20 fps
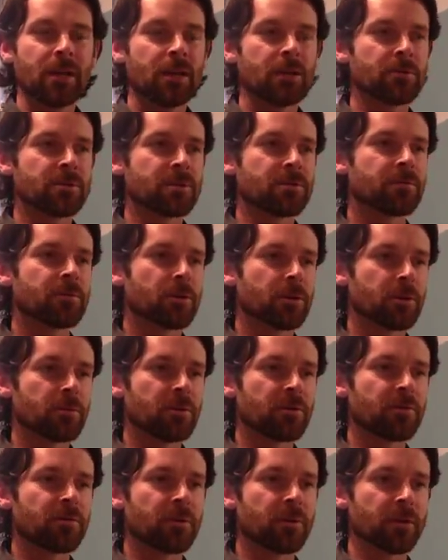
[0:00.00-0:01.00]
it was
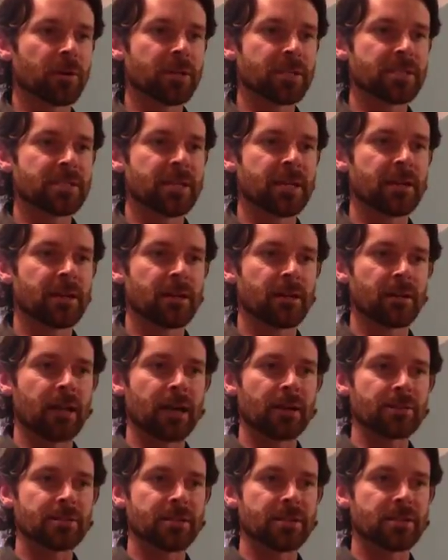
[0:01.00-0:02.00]
affordable for us, and it
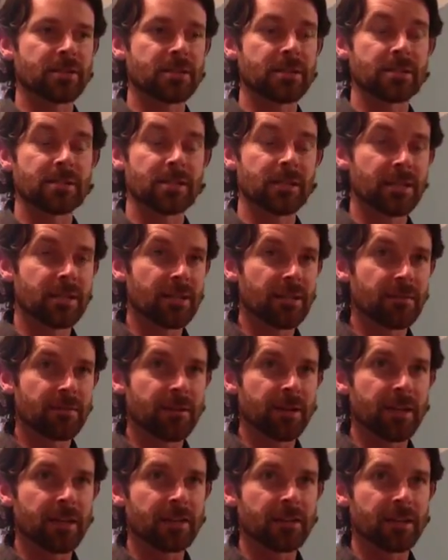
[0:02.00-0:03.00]
allows us to
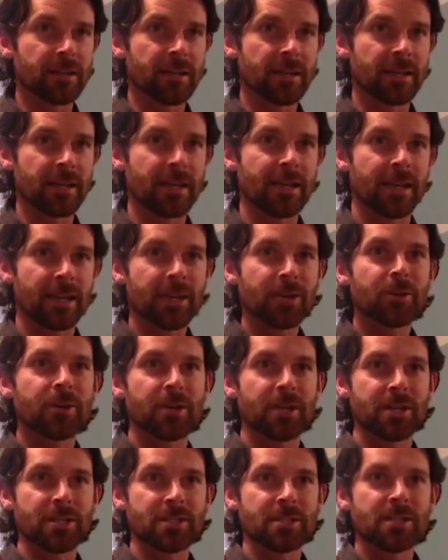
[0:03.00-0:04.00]
significantly
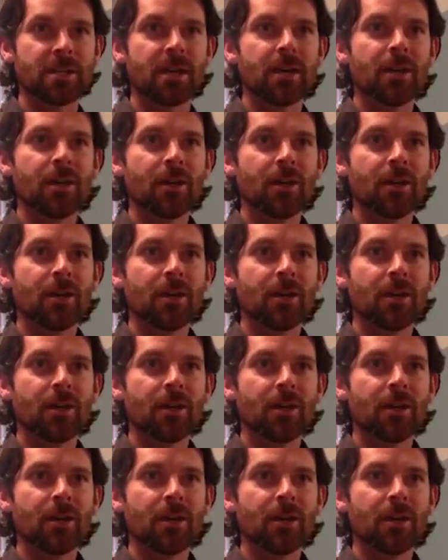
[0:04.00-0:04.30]
increase